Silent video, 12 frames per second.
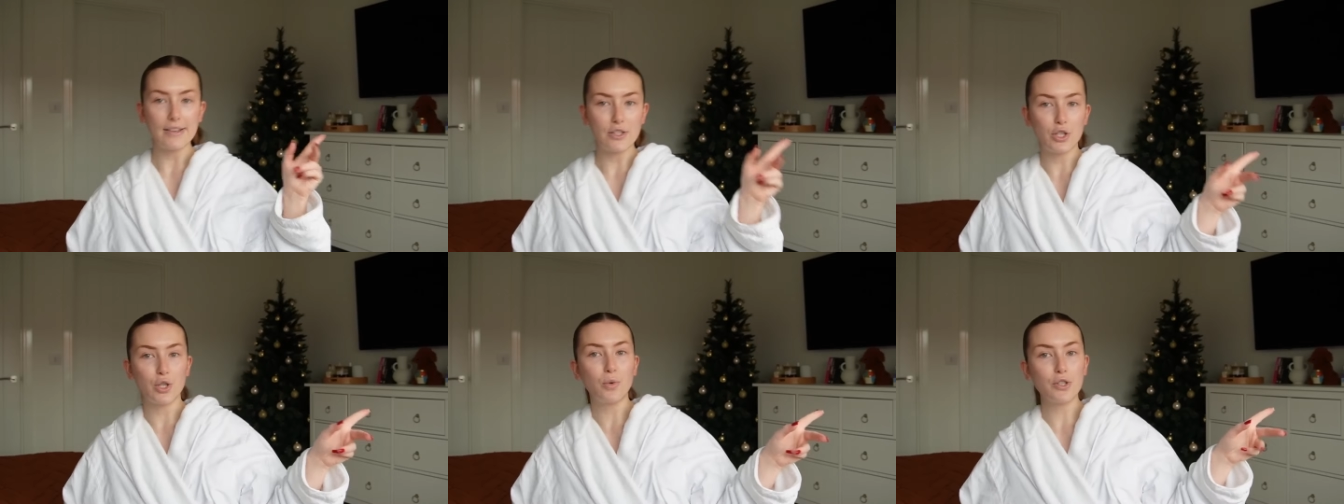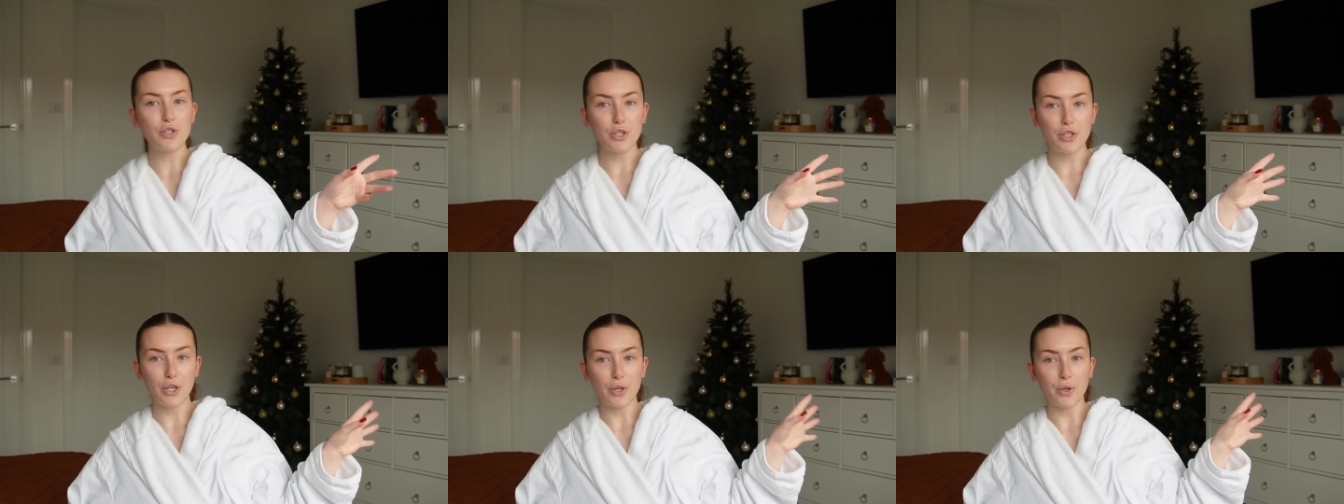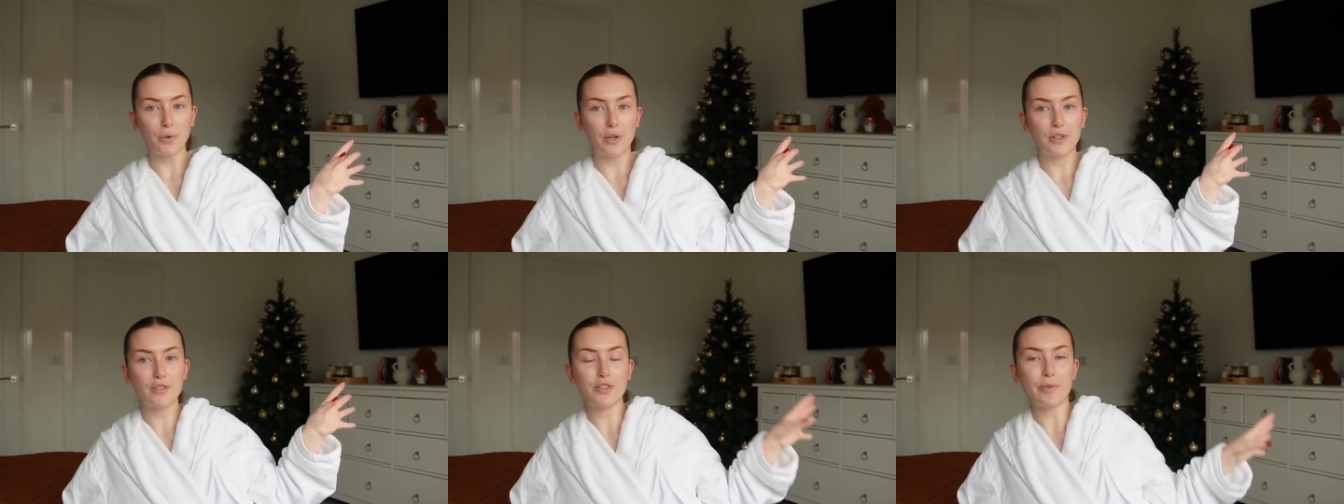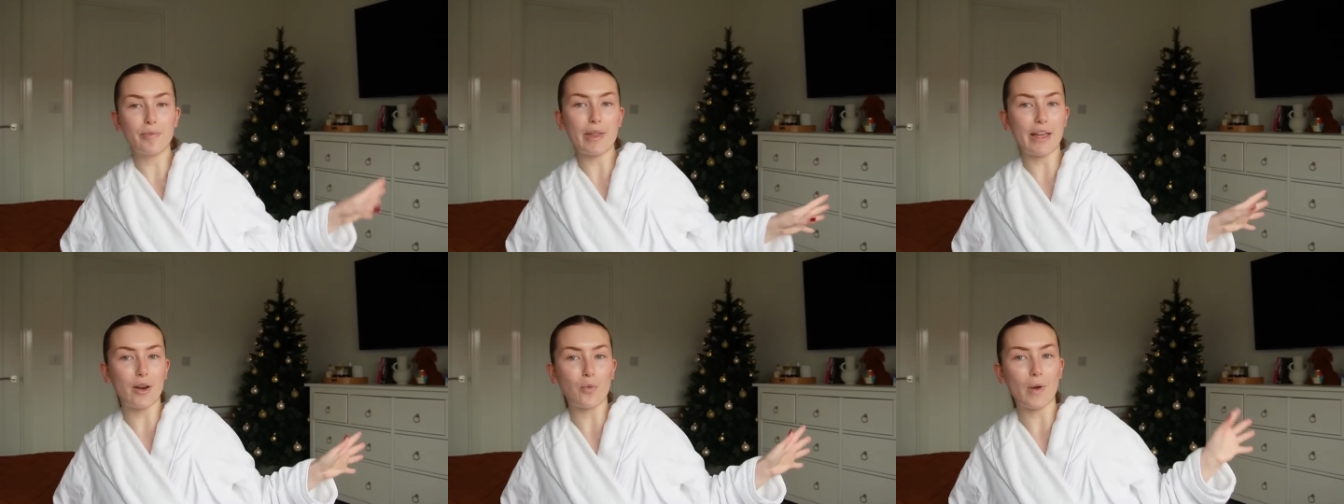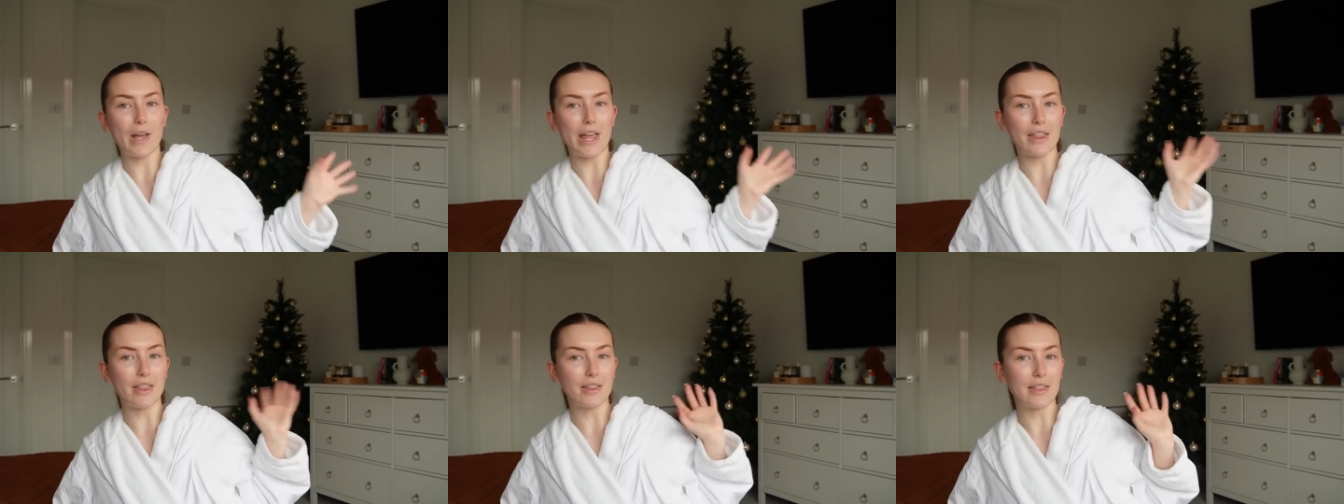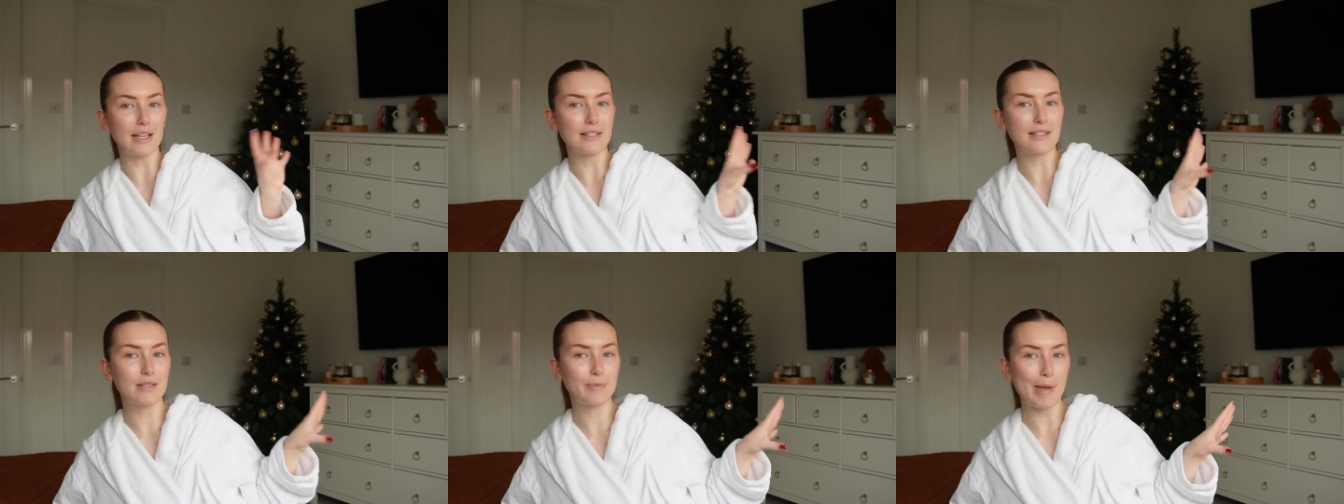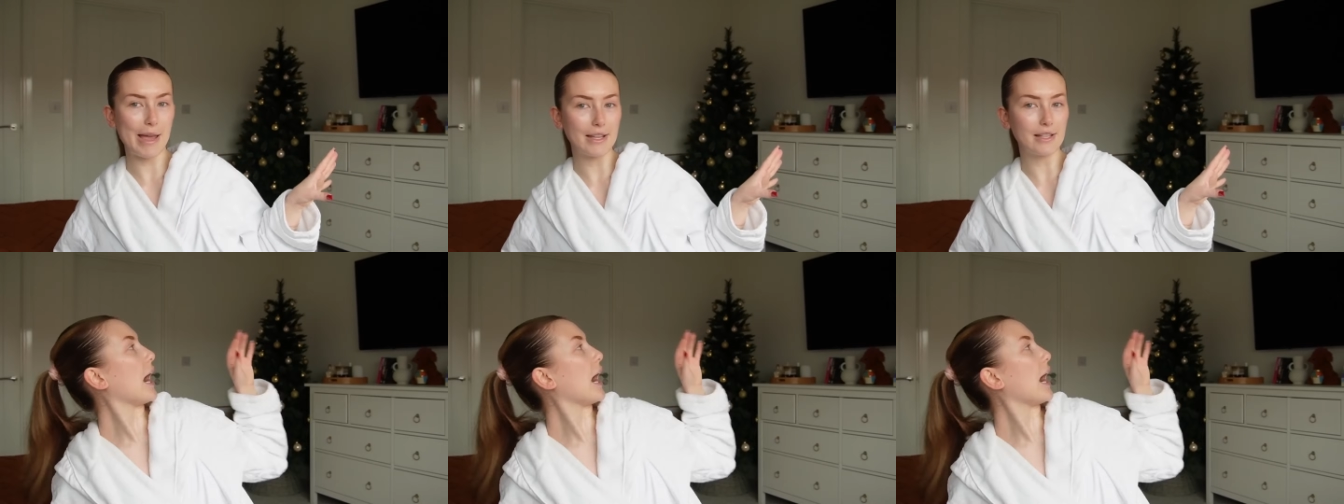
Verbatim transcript: I do want to do something with this space.